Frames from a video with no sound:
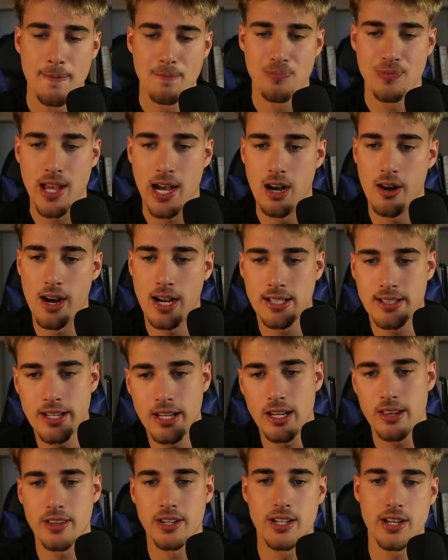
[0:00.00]
Now,
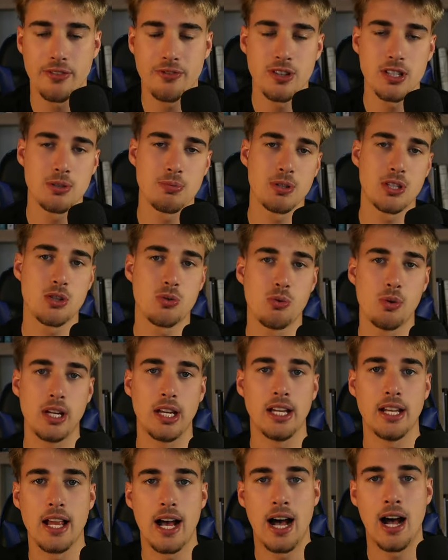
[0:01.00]
ideally, the difference
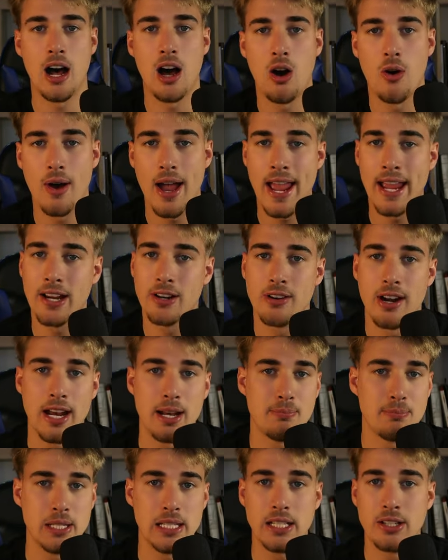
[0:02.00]
between our A
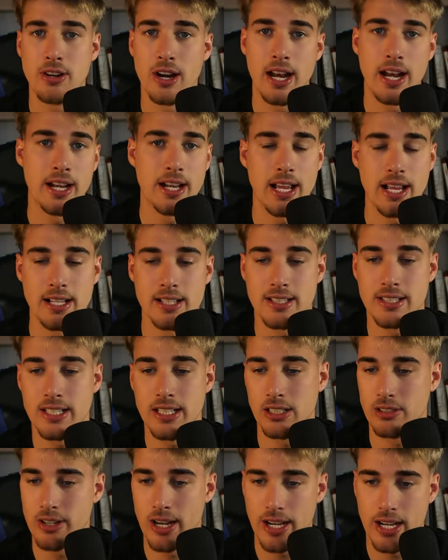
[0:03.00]
grade, B grade, and
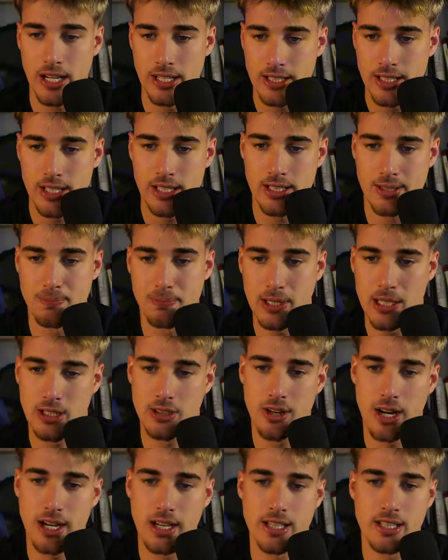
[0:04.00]
C grade ideas, B
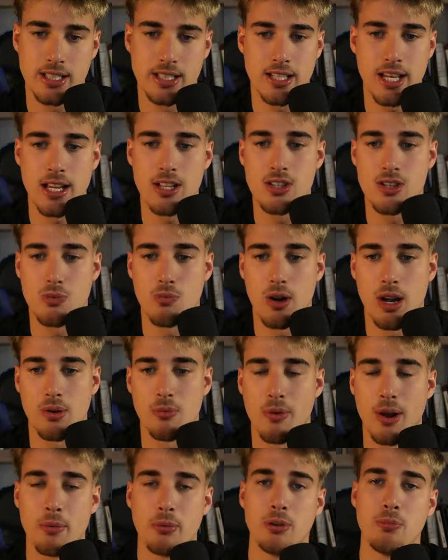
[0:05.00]
grade is 10 to
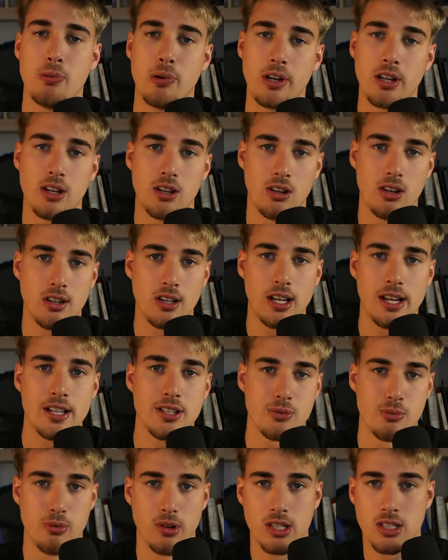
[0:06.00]
1, where we're putting a lot
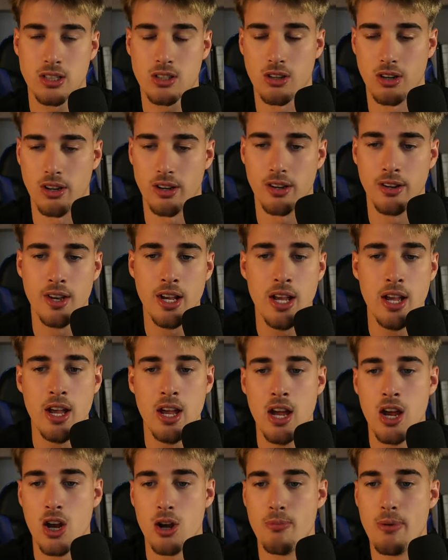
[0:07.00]
less risk on.
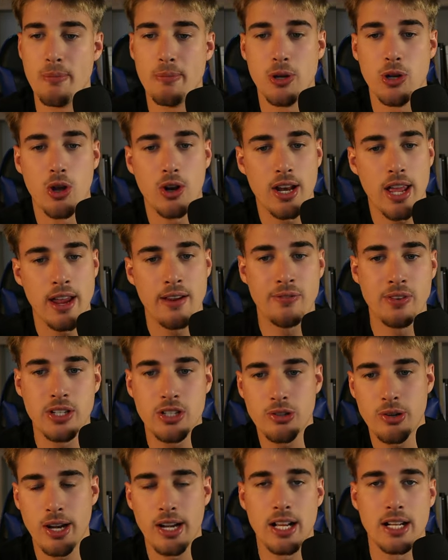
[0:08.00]
Remember, not every
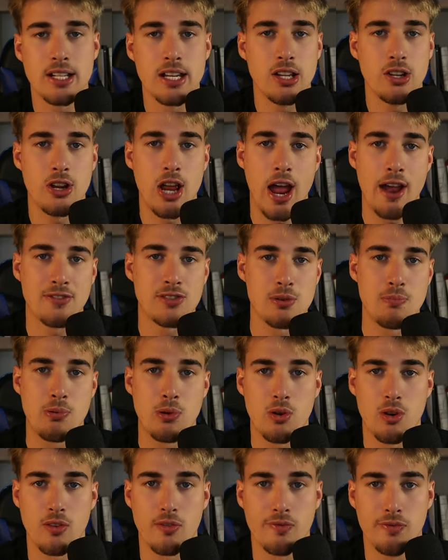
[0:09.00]
trade idea you have to
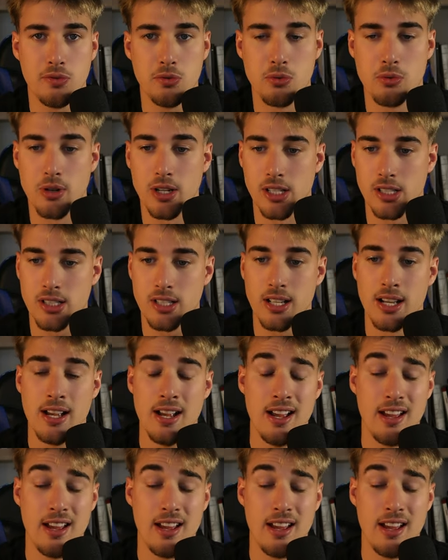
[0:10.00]
put on full risk.